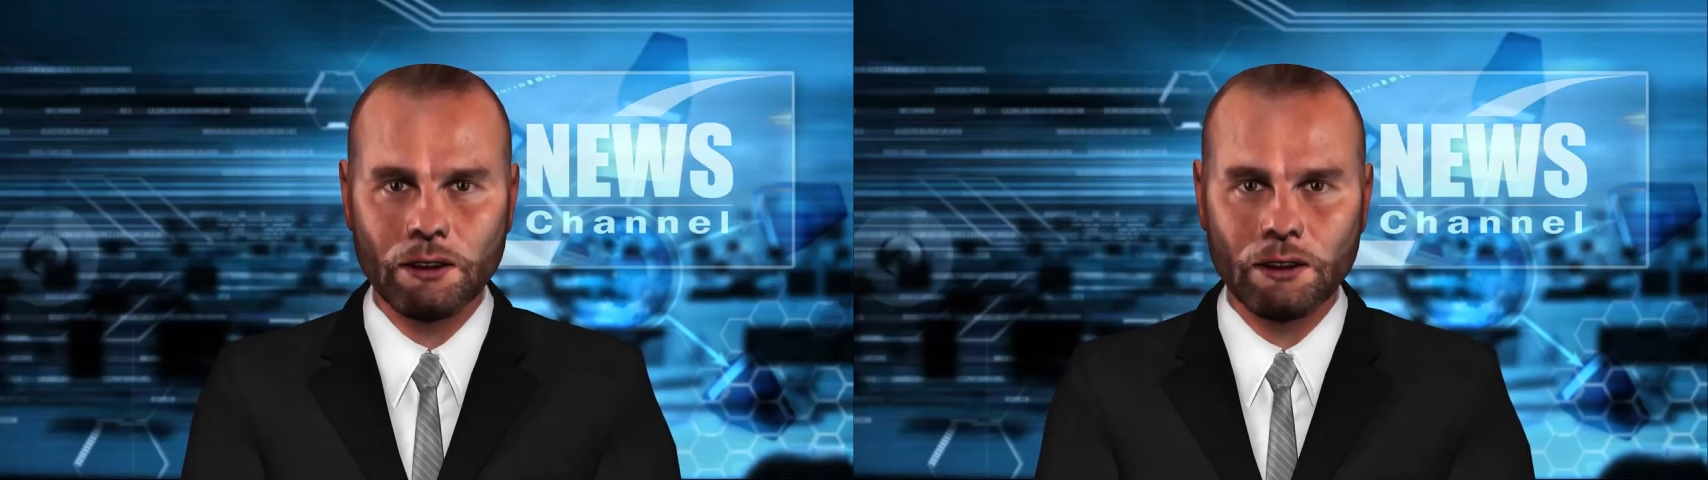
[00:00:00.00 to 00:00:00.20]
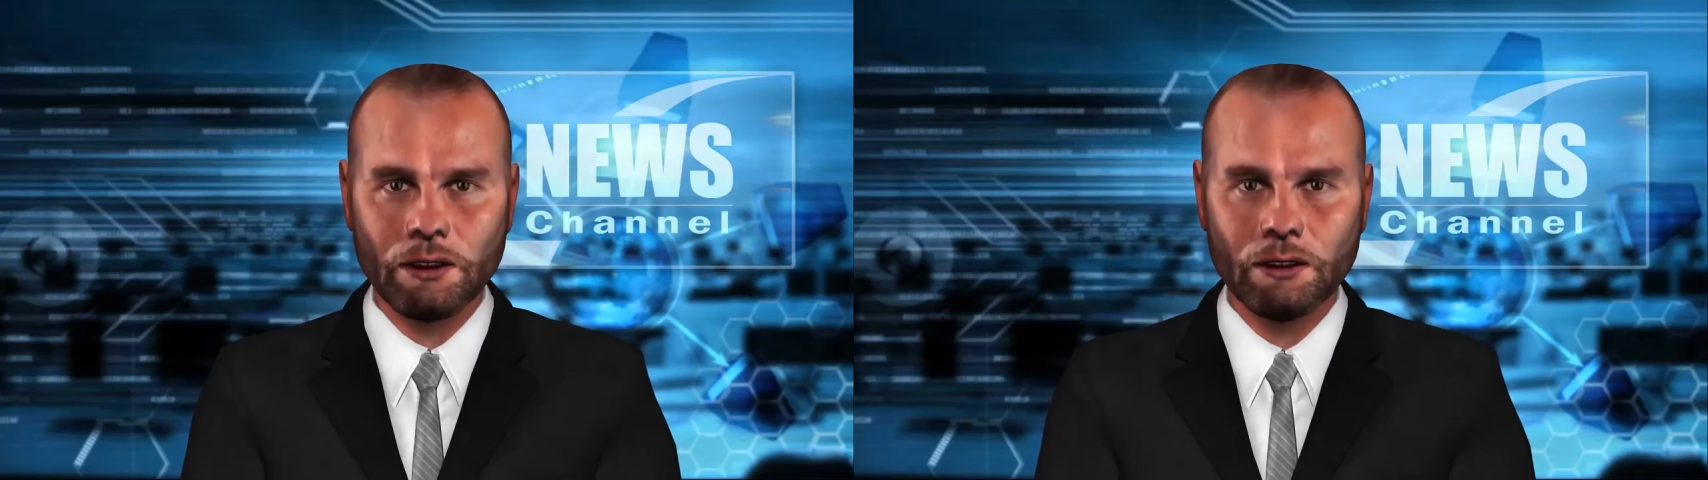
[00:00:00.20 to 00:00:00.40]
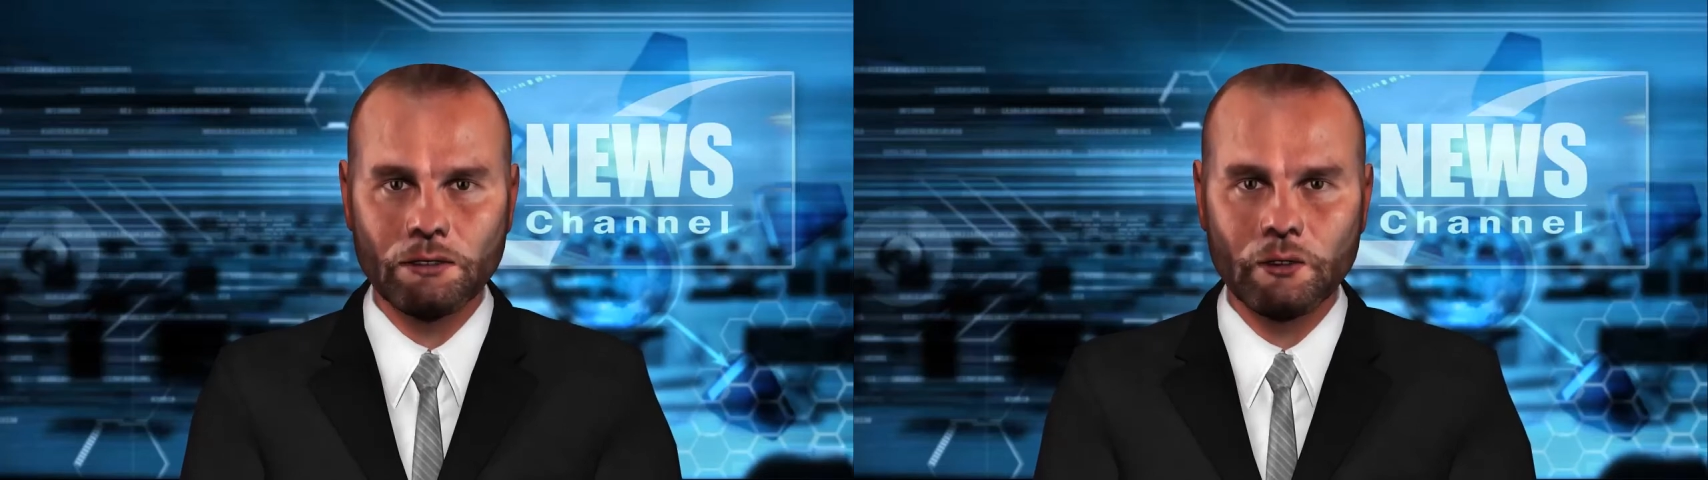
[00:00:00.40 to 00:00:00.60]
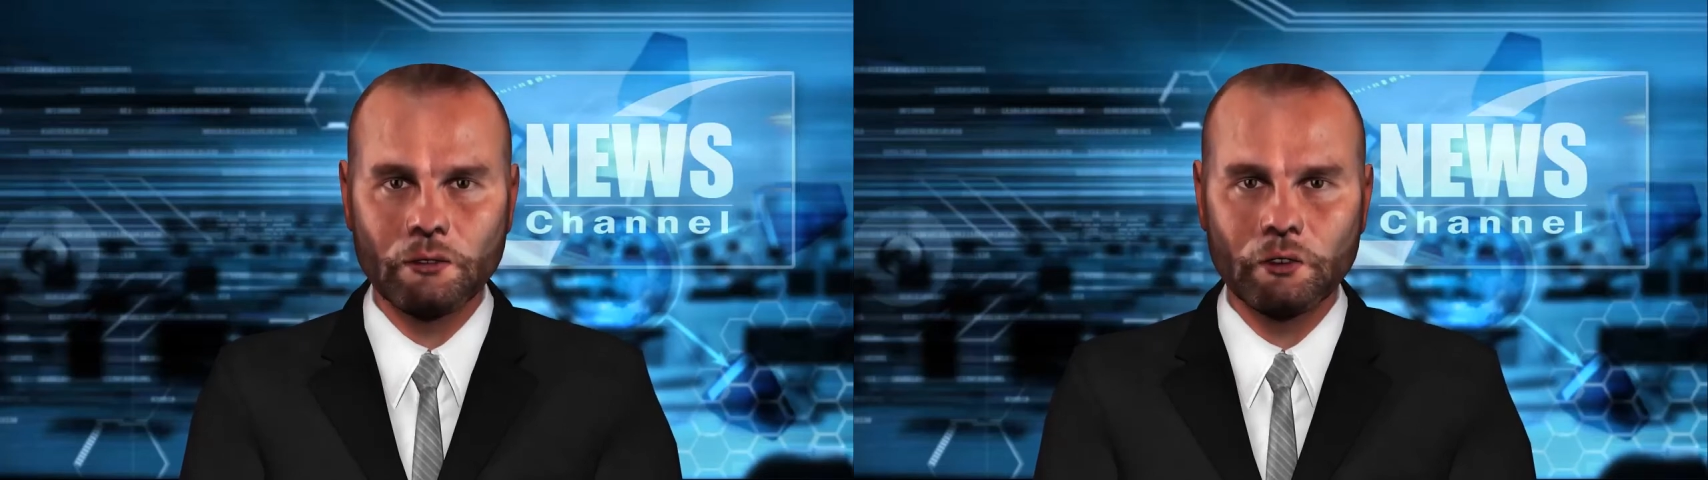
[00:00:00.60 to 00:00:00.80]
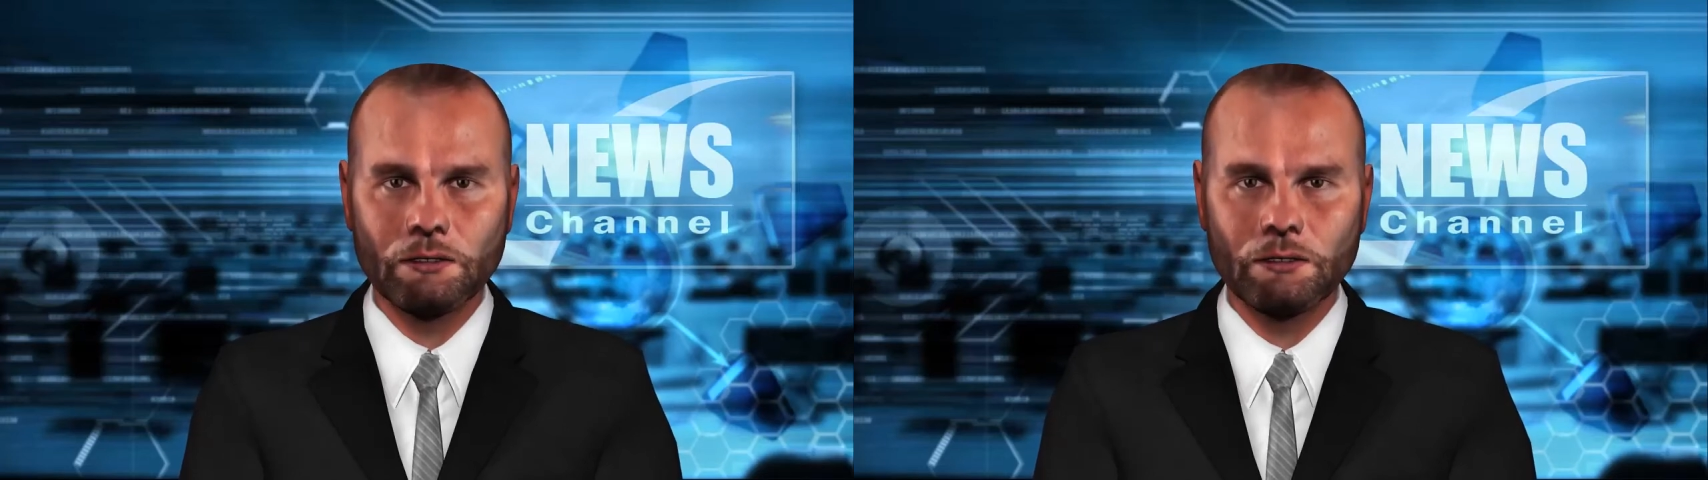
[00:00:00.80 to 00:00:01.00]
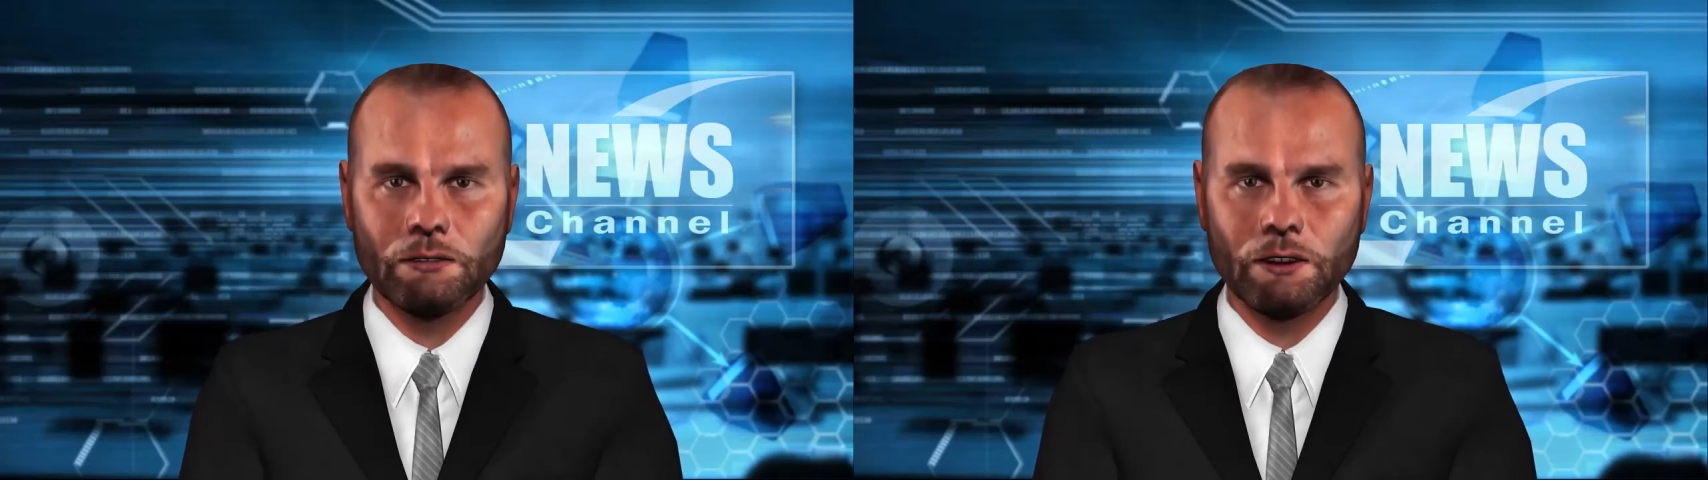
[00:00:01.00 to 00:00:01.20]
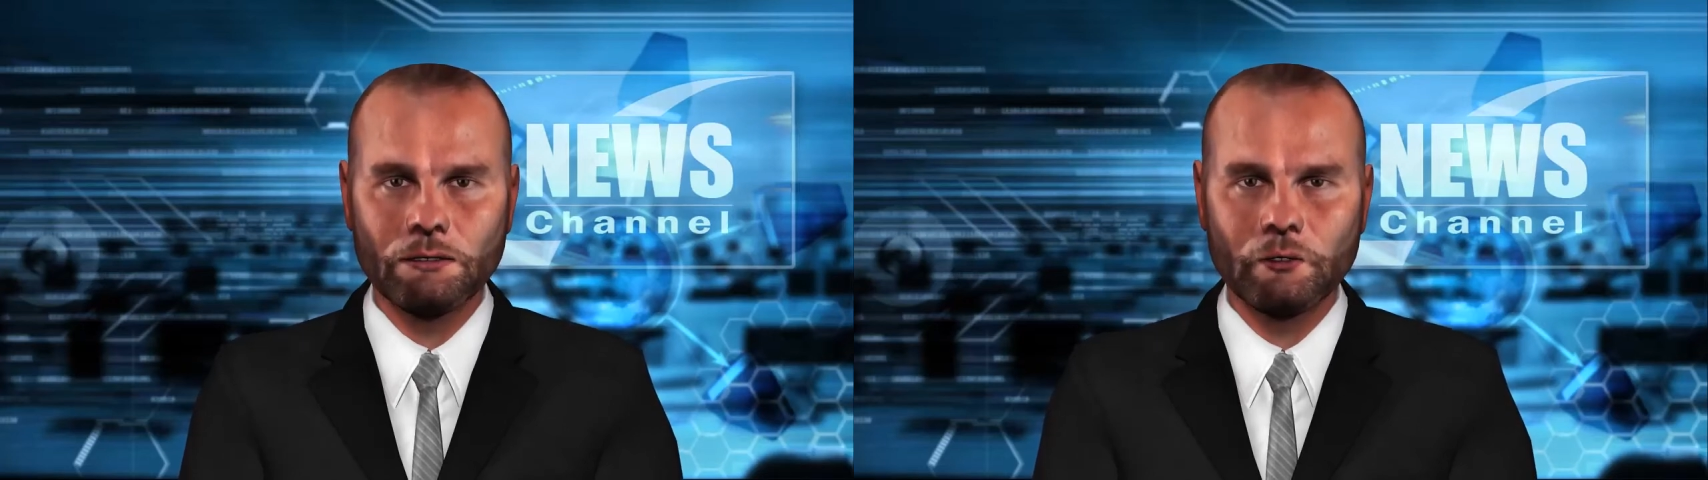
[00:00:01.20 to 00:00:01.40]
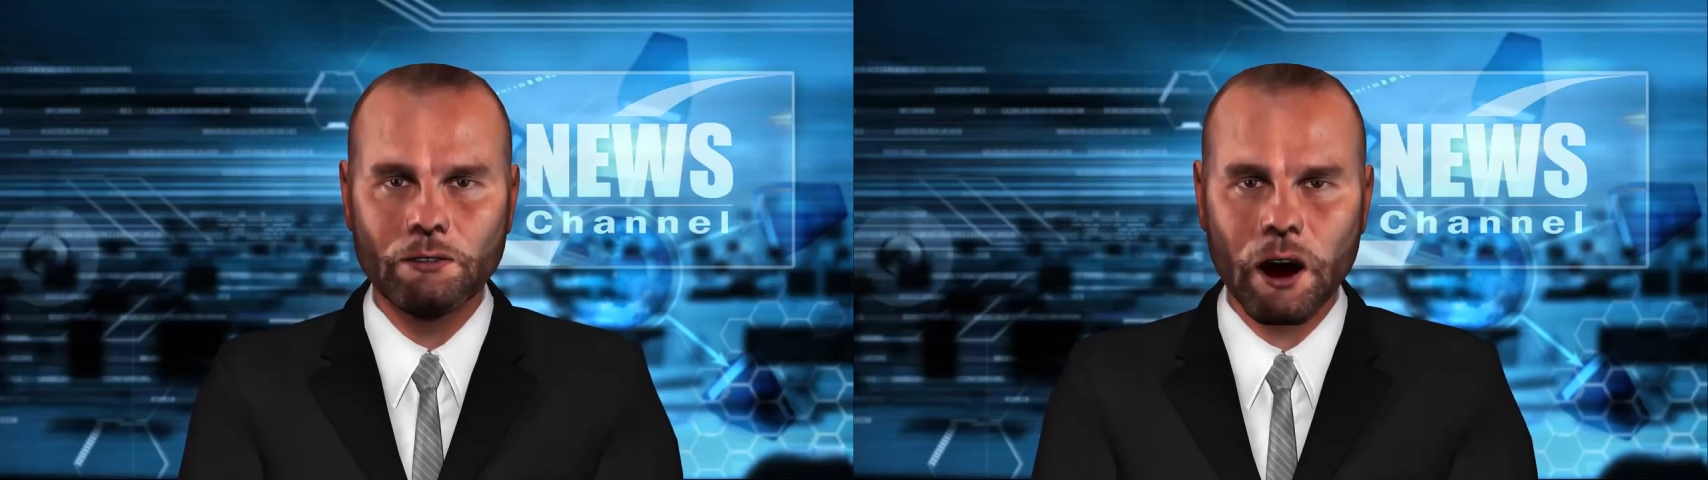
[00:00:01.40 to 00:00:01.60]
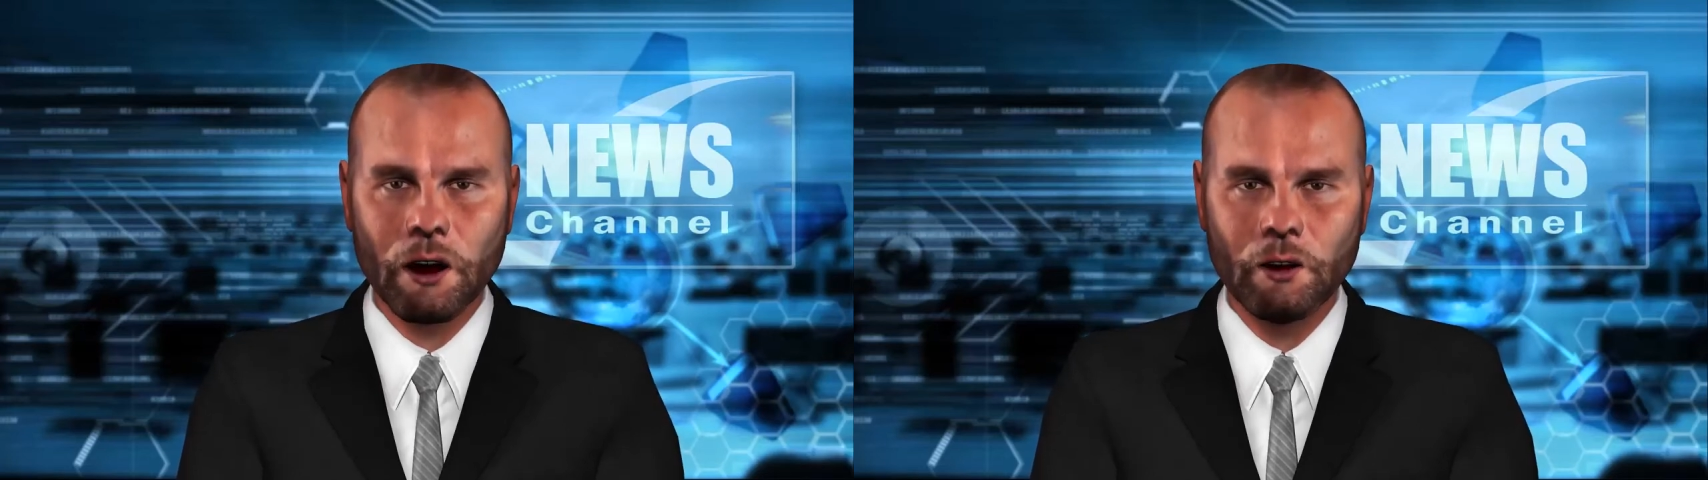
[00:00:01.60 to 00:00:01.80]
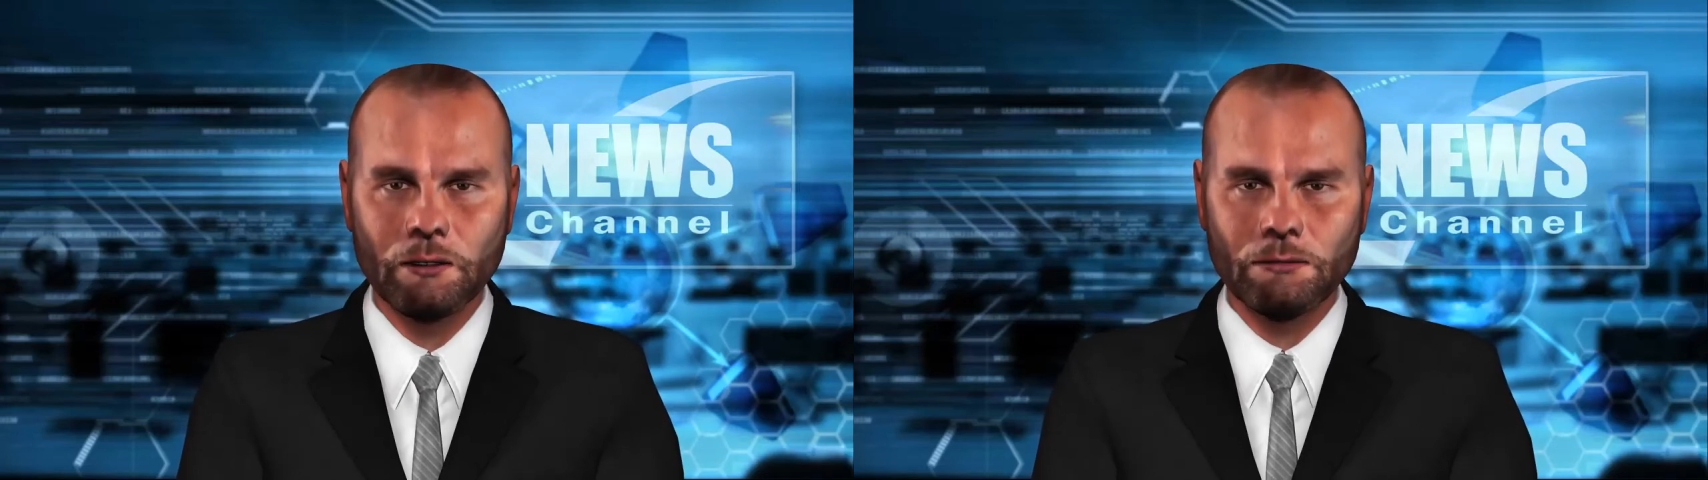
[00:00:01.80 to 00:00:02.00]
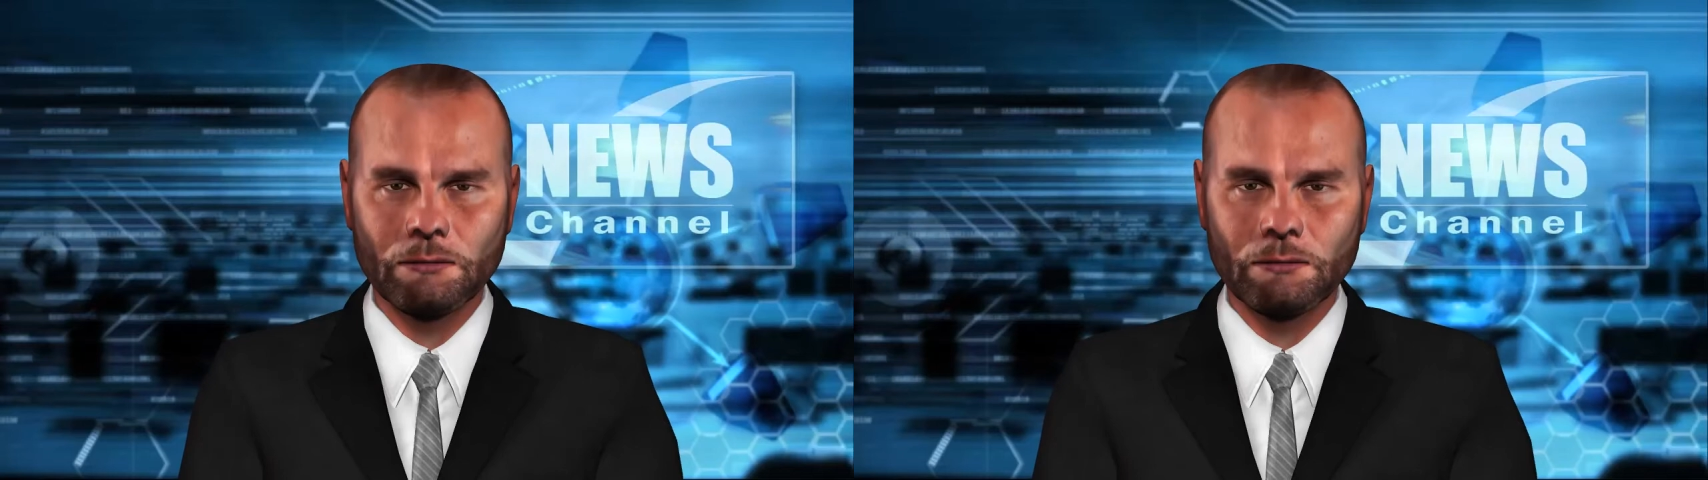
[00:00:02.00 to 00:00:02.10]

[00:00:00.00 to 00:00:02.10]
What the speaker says: from the 24th of July.